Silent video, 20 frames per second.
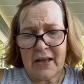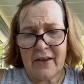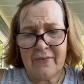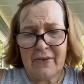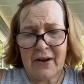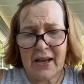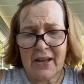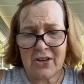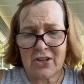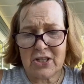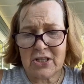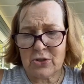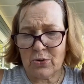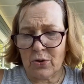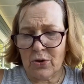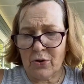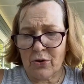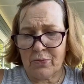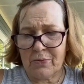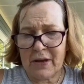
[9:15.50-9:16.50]
If I had a
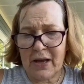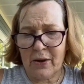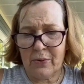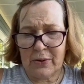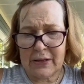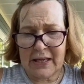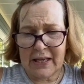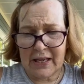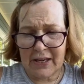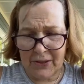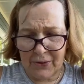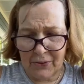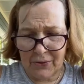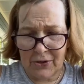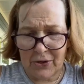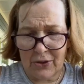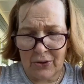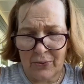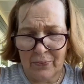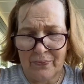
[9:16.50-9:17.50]
sword with me, I would kill
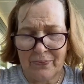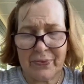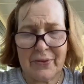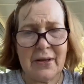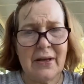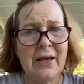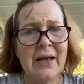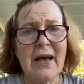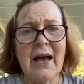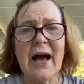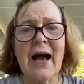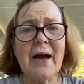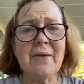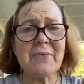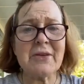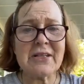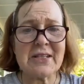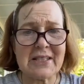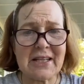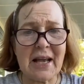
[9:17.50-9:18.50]
you.
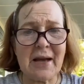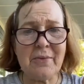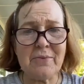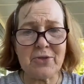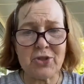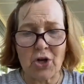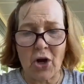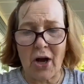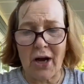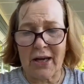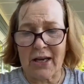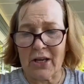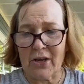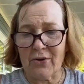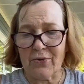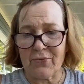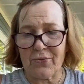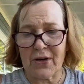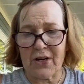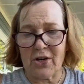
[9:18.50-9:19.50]
I'm the same donkey
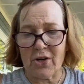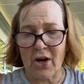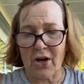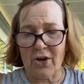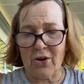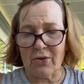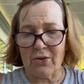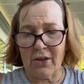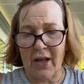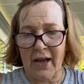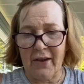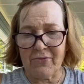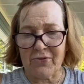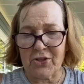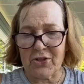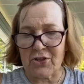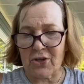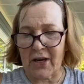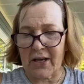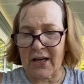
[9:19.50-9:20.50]
you've ridden all your life,
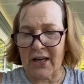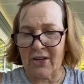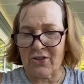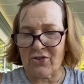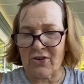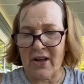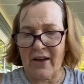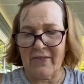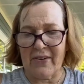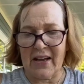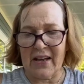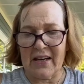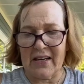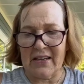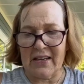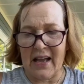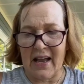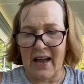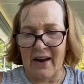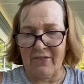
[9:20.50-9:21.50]
the donkey answered. Have
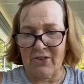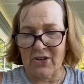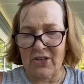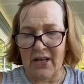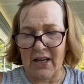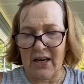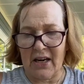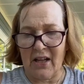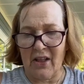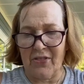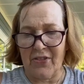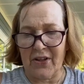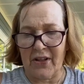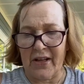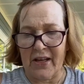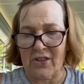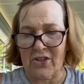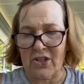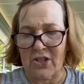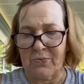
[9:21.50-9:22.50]
I ever done anything
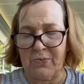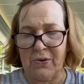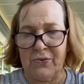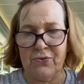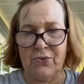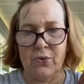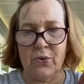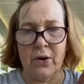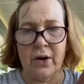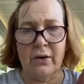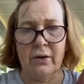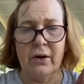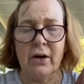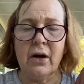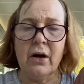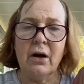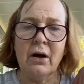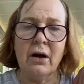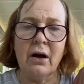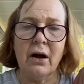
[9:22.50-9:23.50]
like this before?
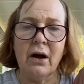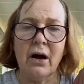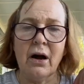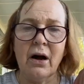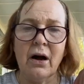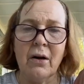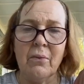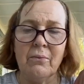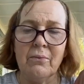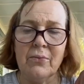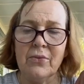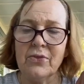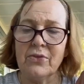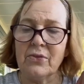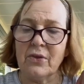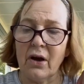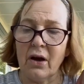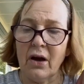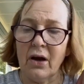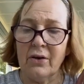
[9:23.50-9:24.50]
Um,
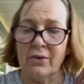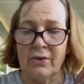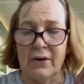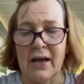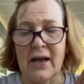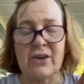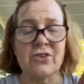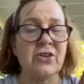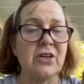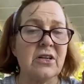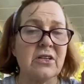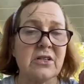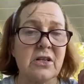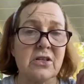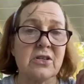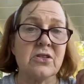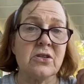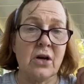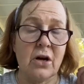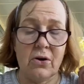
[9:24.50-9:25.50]
the actually he
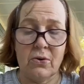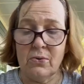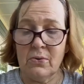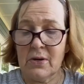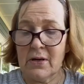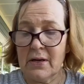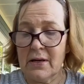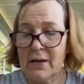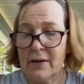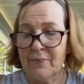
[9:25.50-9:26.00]
says no.